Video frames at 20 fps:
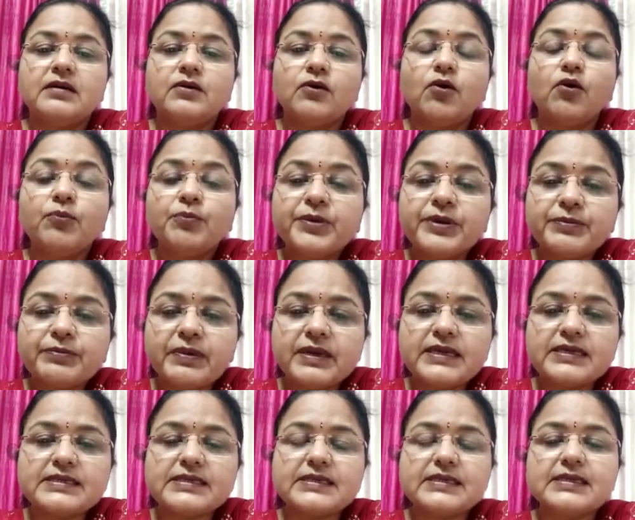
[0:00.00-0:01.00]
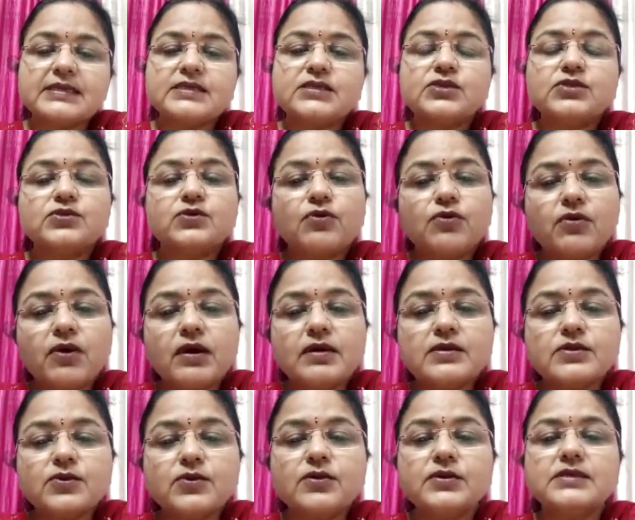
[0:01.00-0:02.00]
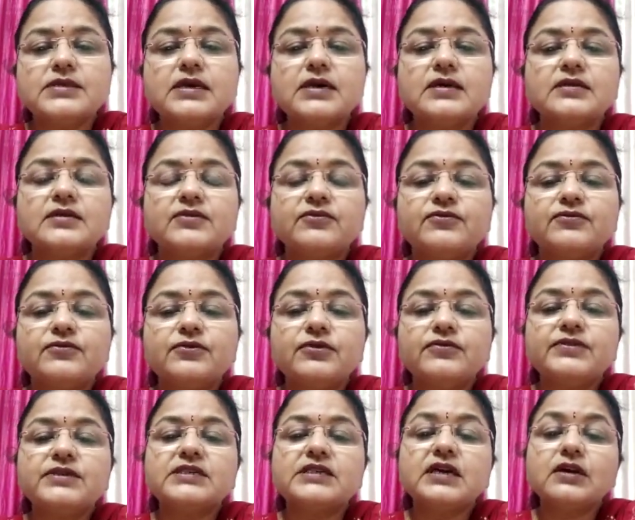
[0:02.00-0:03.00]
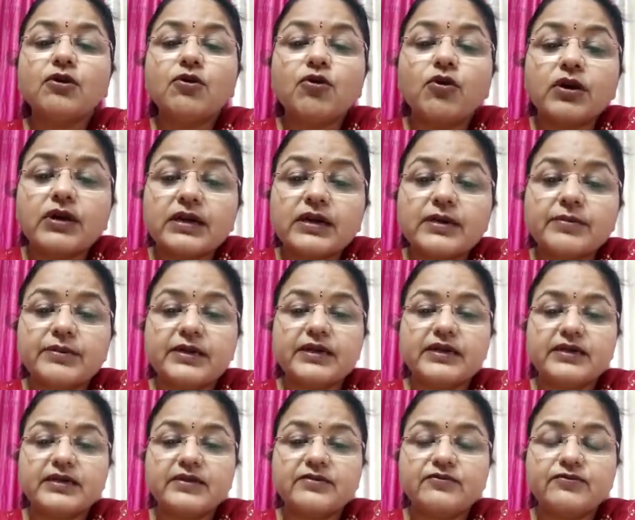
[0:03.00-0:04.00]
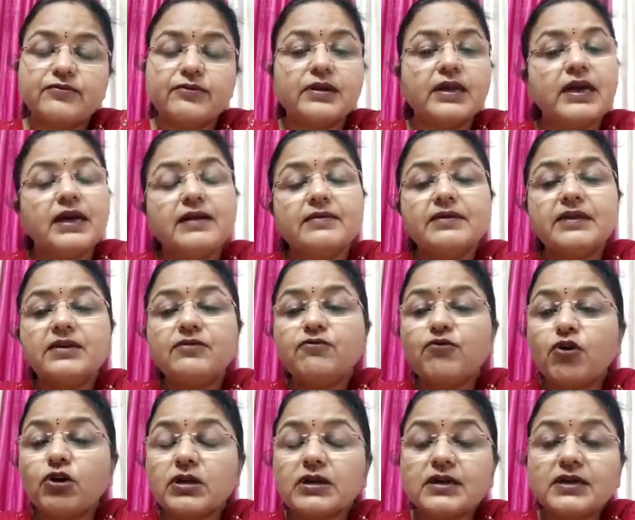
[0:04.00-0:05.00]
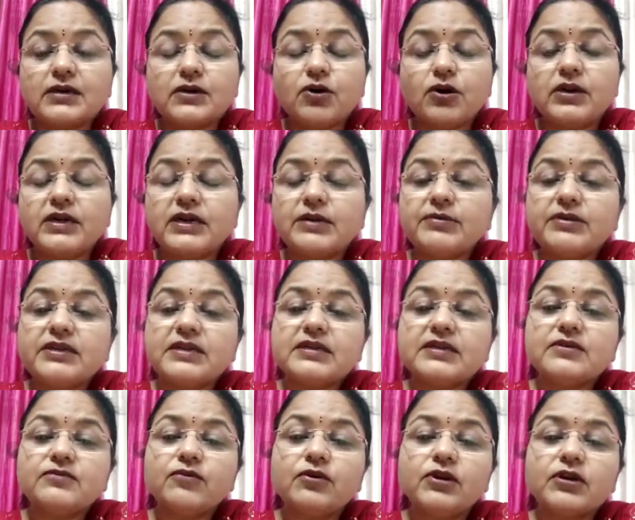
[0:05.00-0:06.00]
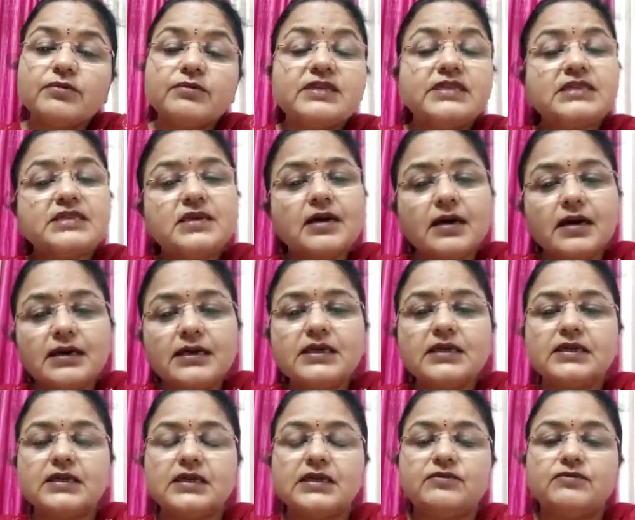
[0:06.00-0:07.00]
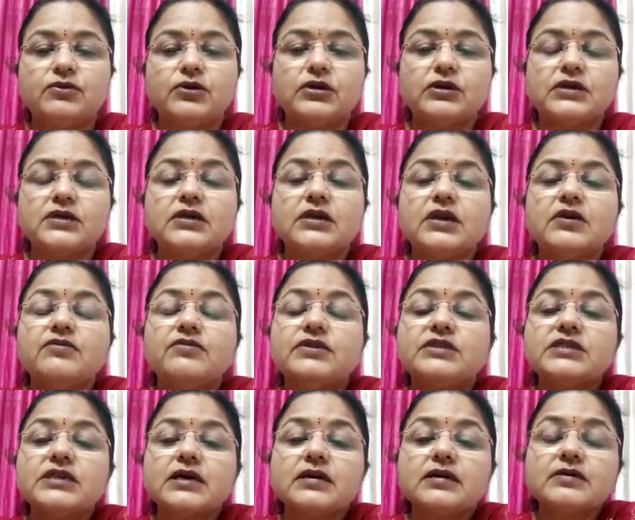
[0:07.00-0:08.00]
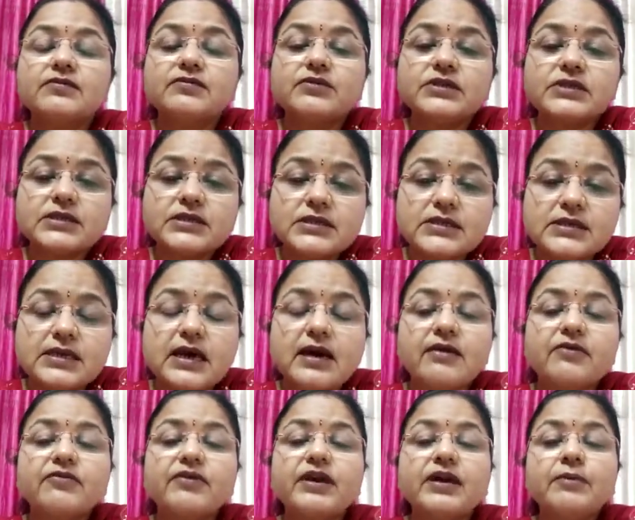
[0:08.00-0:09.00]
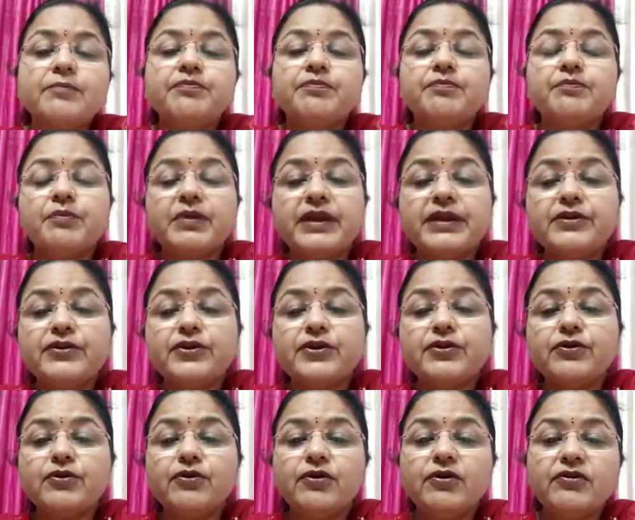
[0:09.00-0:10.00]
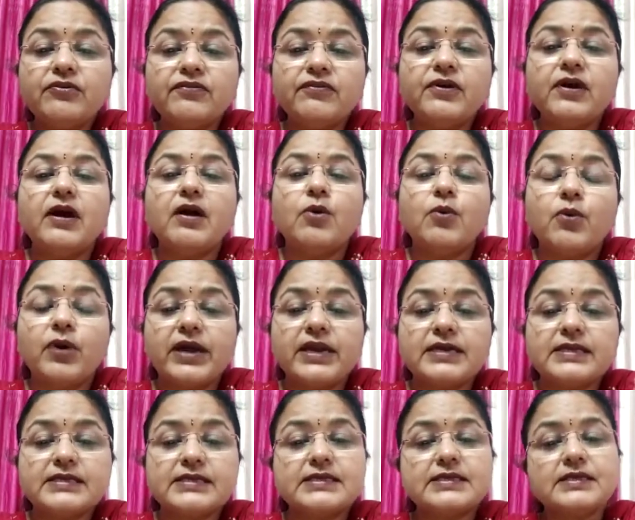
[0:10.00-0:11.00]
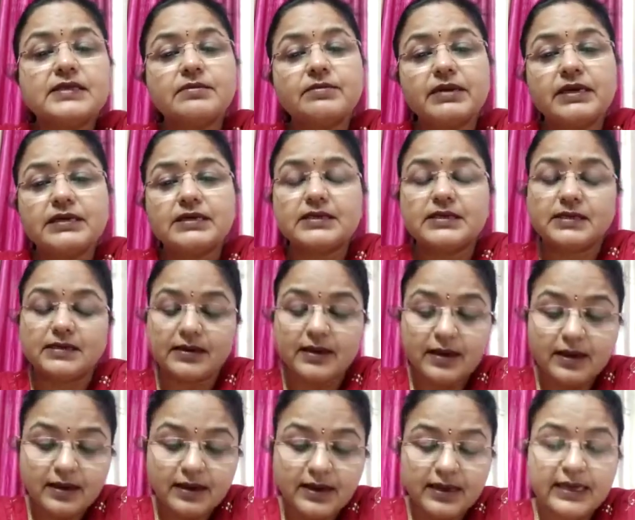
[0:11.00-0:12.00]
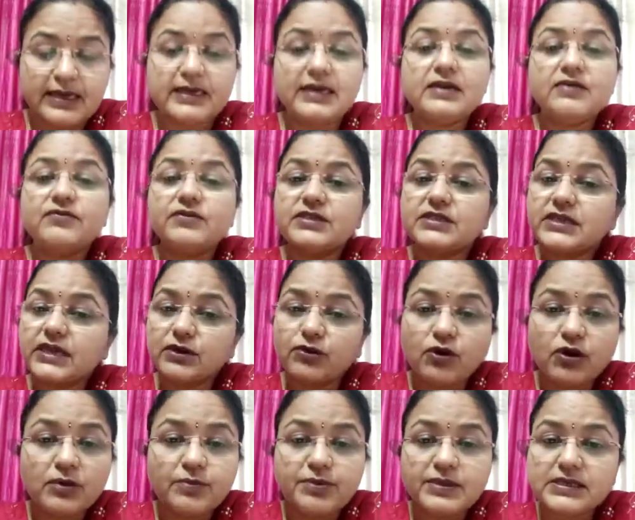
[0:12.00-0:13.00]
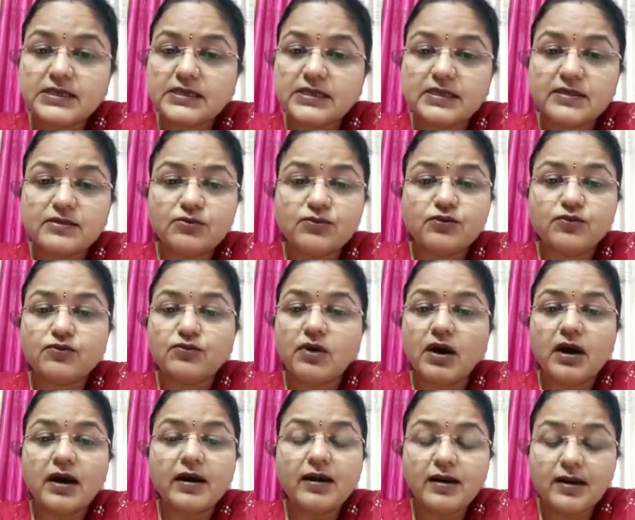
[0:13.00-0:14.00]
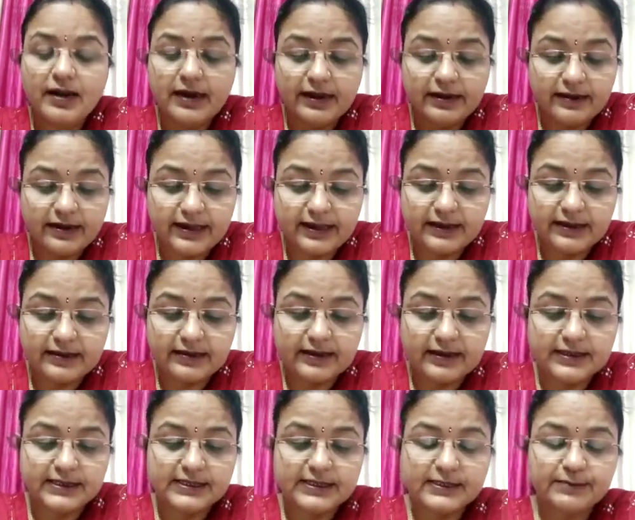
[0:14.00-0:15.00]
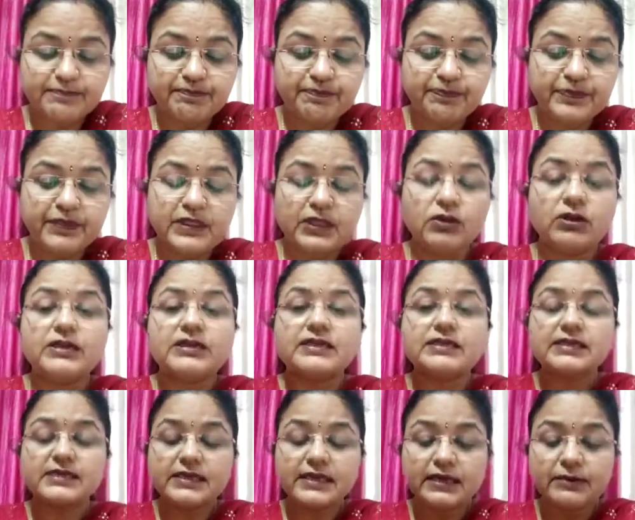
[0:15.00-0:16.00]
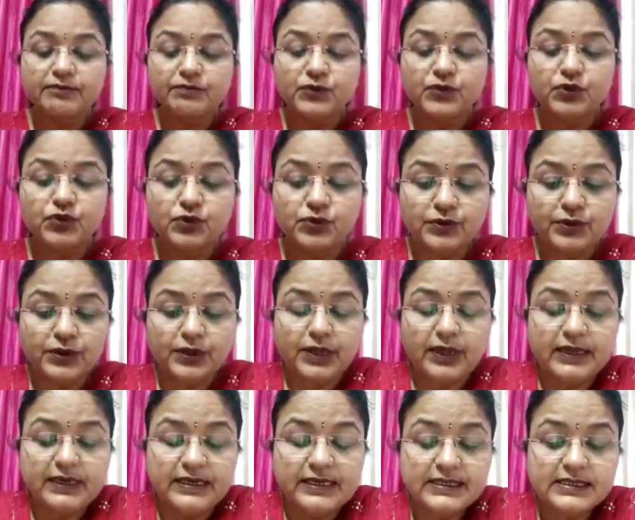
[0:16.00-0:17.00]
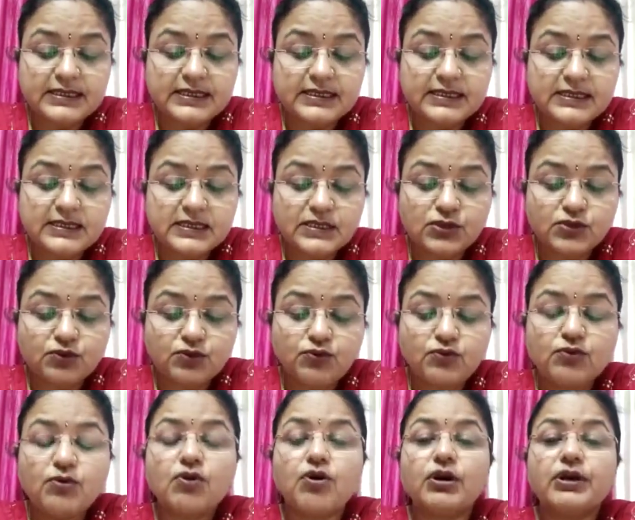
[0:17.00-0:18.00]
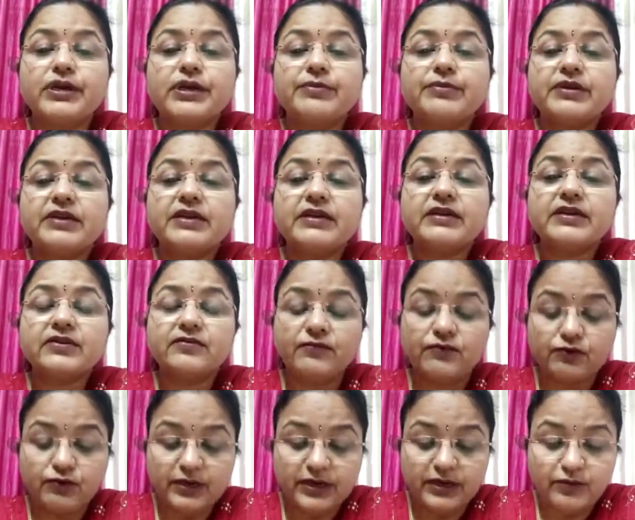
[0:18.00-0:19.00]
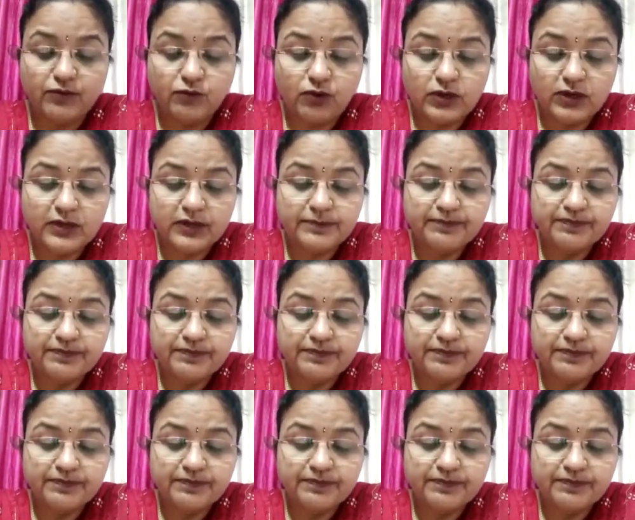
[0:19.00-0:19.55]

open places. Those are the food which are contaminated food. Then water, contaminated water means dirty water which is having plenty of viruses and bacteria in it which cannot be seen through our naked eyes. Now let us see diseases through contaminated food and water.